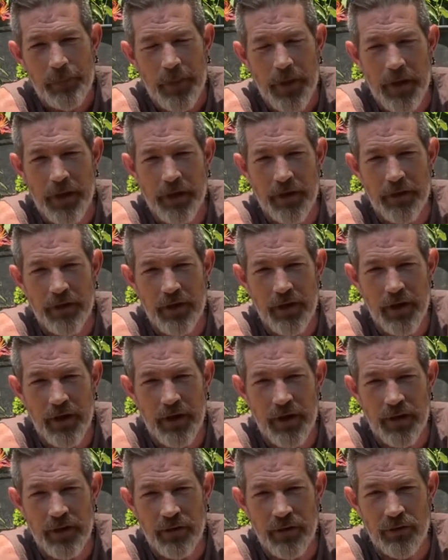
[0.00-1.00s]

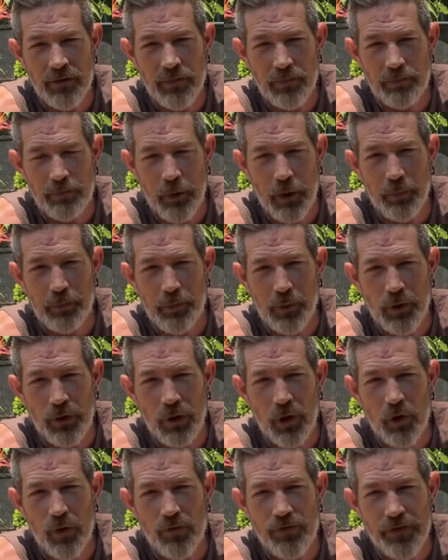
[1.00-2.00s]
in purple
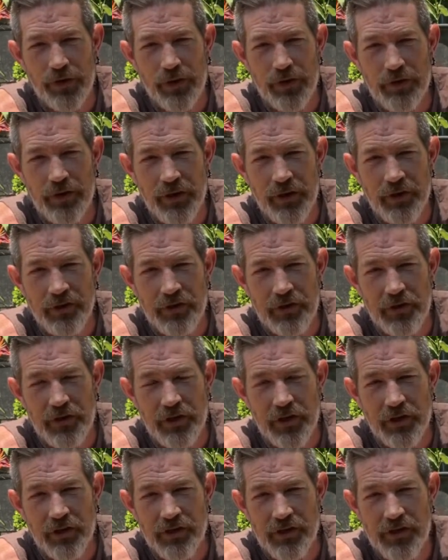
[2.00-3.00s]
clover, there's
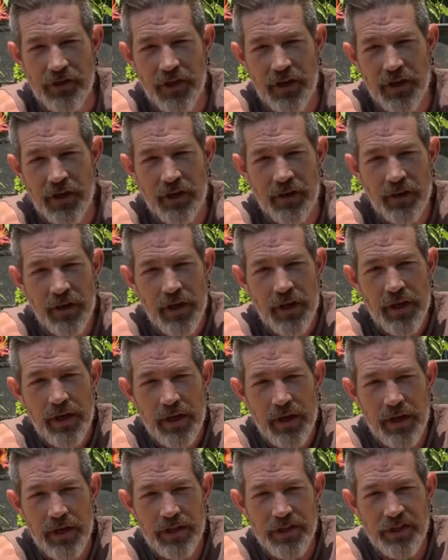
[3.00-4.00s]
the
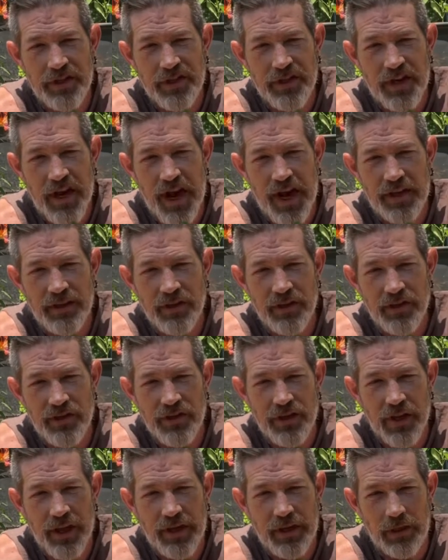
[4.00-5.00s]
inside, there's
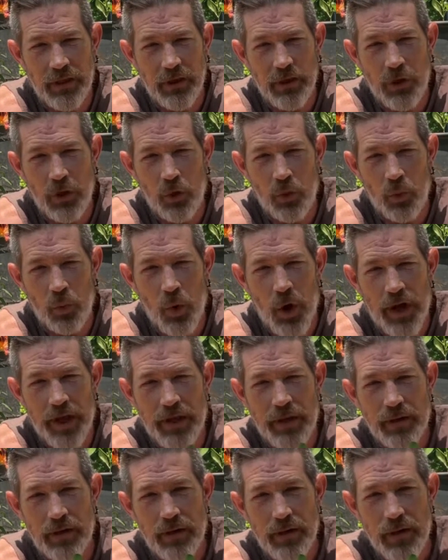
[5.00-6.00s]
like little white